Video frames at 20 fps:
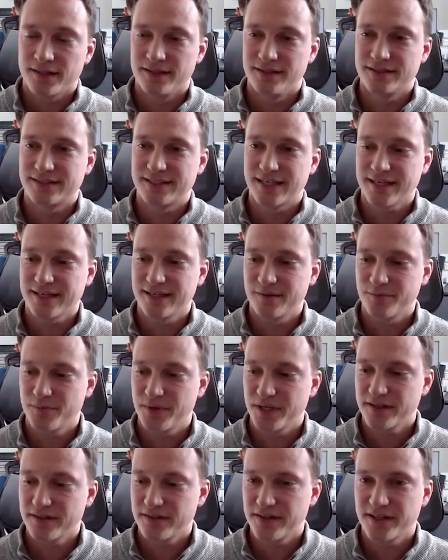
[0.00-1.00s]
the second
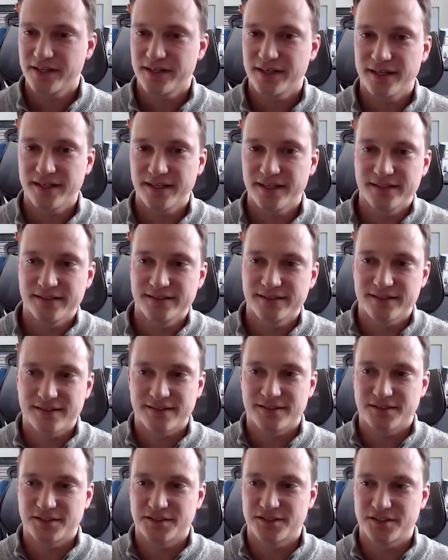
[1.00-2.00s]
big thing is
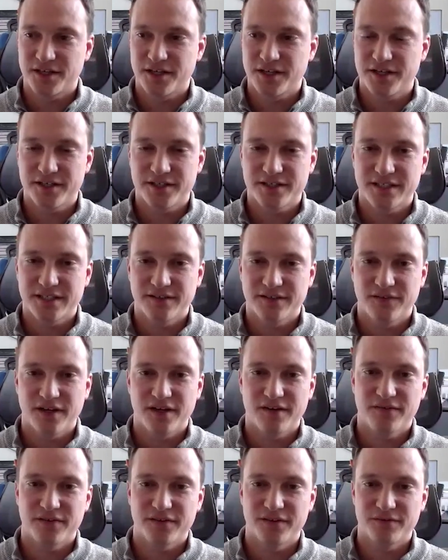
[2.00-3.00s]
start yourself
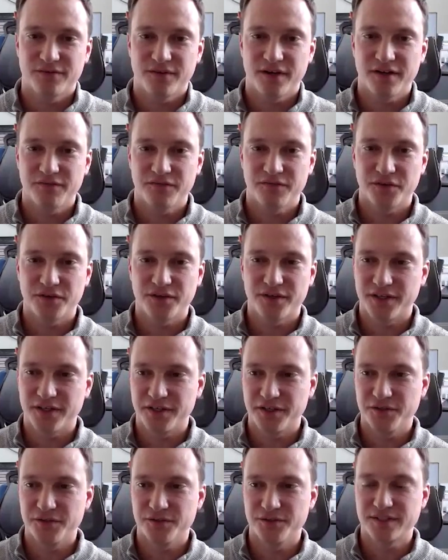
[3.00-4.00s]
off on the right foot
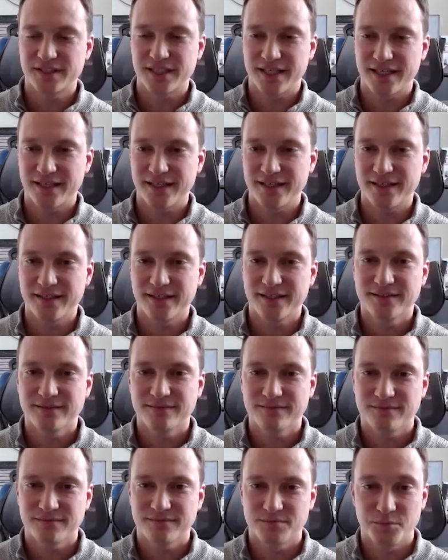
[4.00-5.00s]
and use a
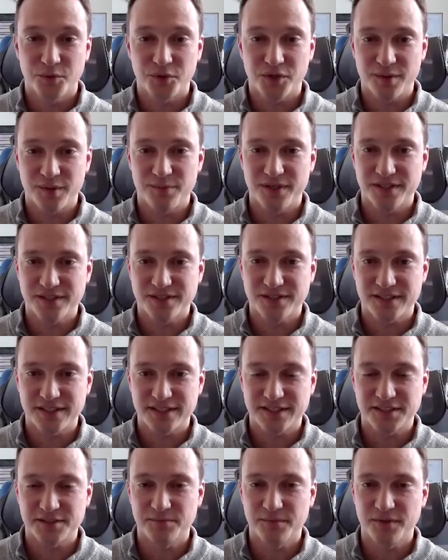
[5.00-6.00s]
bookkeeping
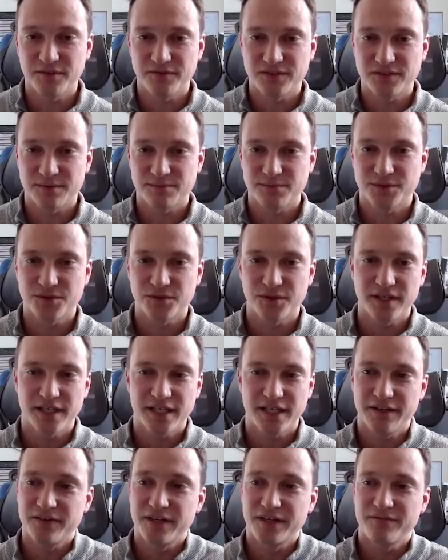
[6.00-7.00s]
system of some sort.
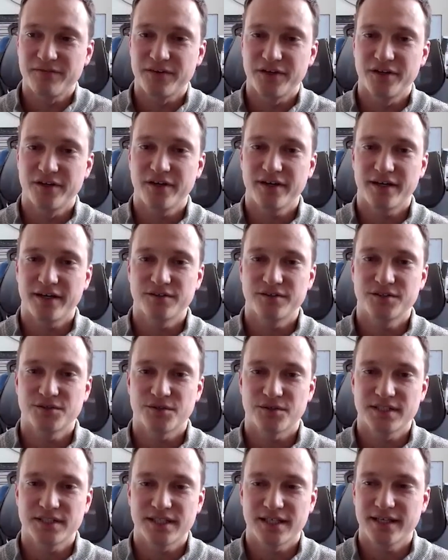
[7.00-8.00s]
Even if you're not
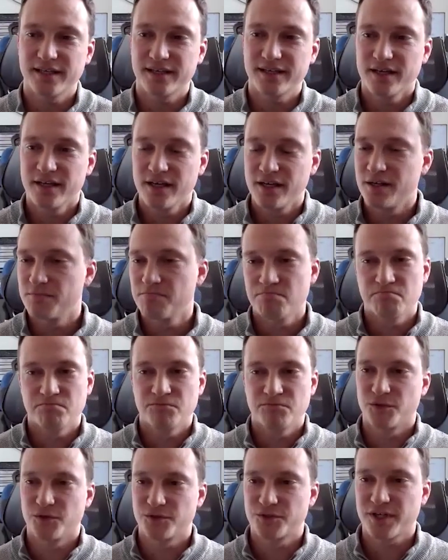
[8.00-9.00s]
outsourcing it,
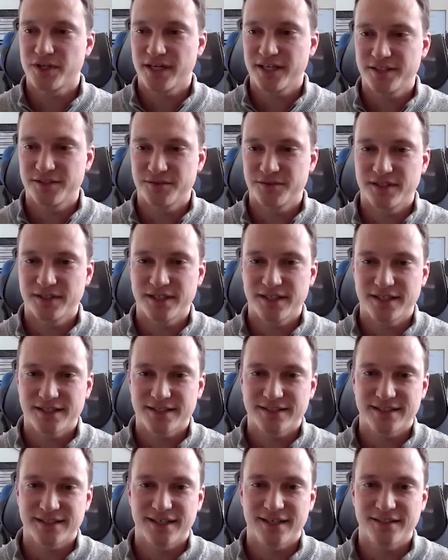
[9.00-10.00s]
don't try and do it in
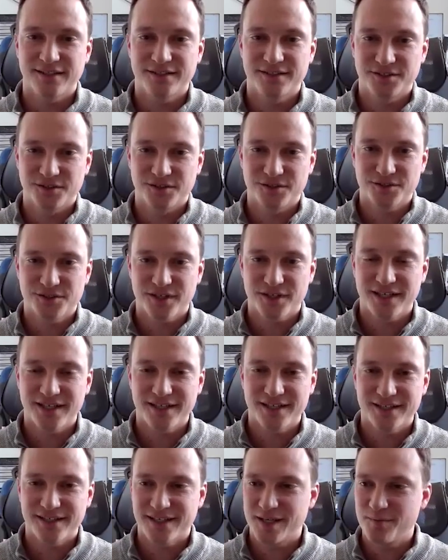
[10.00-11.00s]
Excel. Don't try
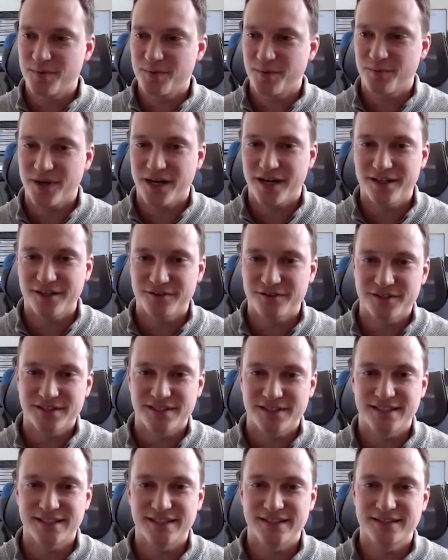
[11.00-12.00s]
and keep a pile of
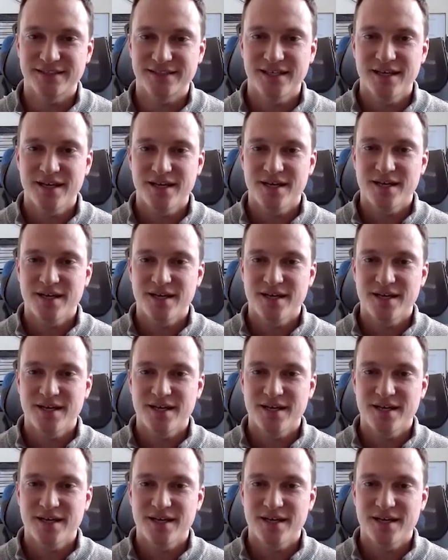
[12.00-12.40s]
receipts.